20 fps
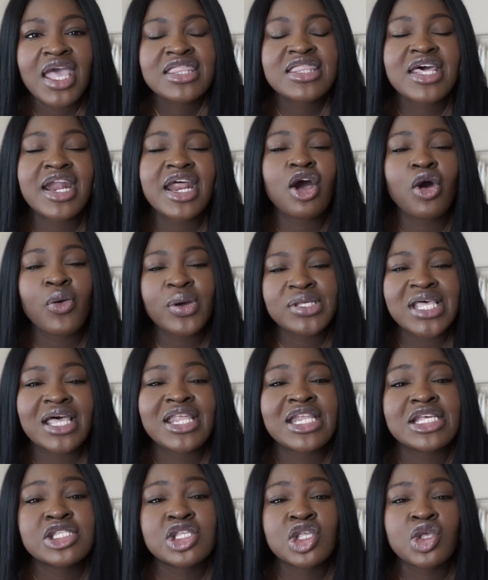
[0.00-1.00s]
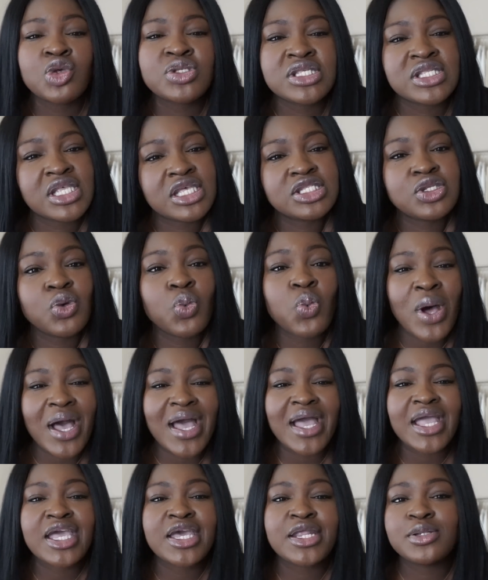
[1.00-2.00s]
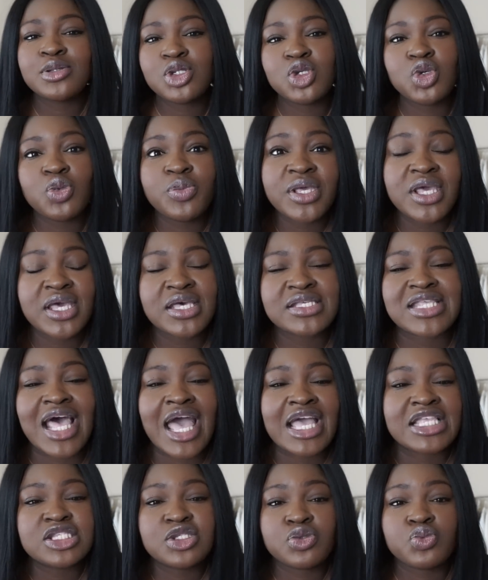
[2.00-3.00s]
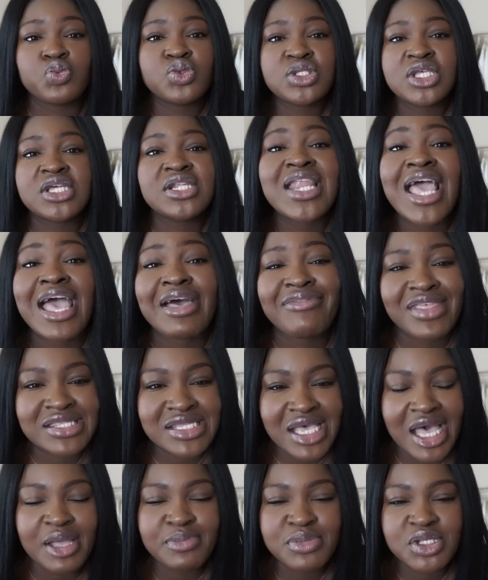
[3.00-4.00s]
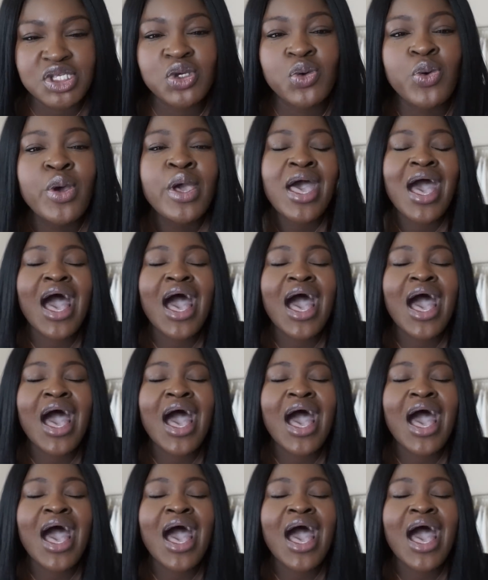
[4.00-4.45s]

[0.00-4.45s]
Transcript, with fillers: That I always had excuses as to why I couldn't do because I just didn't have the time to.